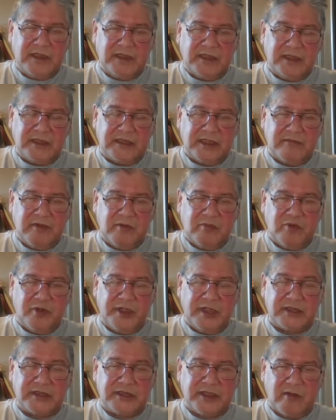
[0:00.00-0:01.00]
the
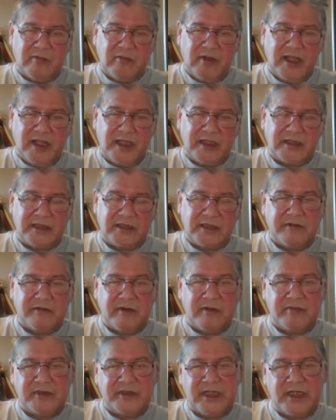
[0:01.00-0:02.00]
seven-pointed star blanket to
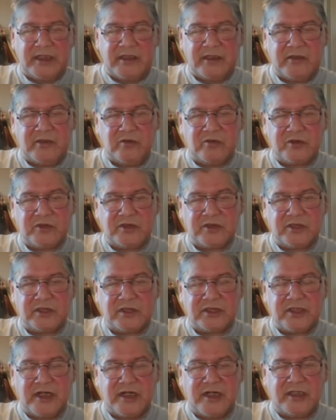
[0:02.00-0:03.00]
represent those
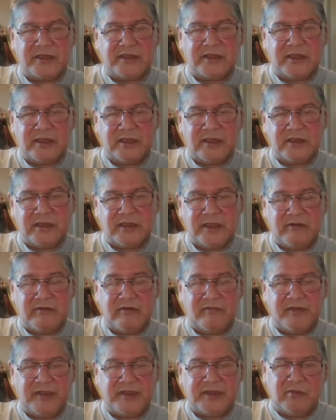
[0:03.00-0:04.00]
stars that
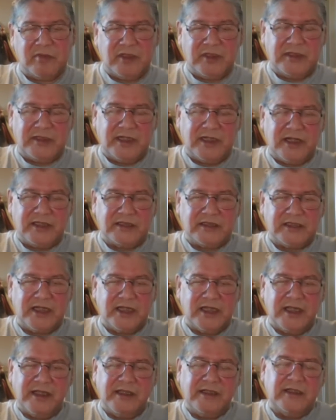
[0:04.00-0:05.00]
were visible in the night
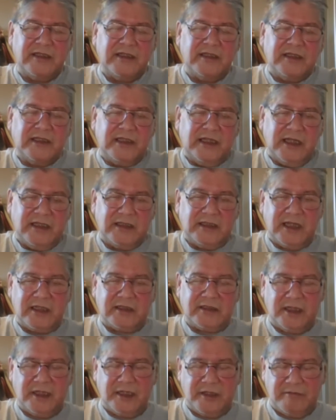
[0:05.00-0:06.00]
sky at
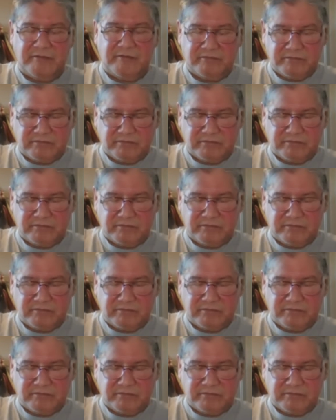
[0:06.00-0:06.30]
that time.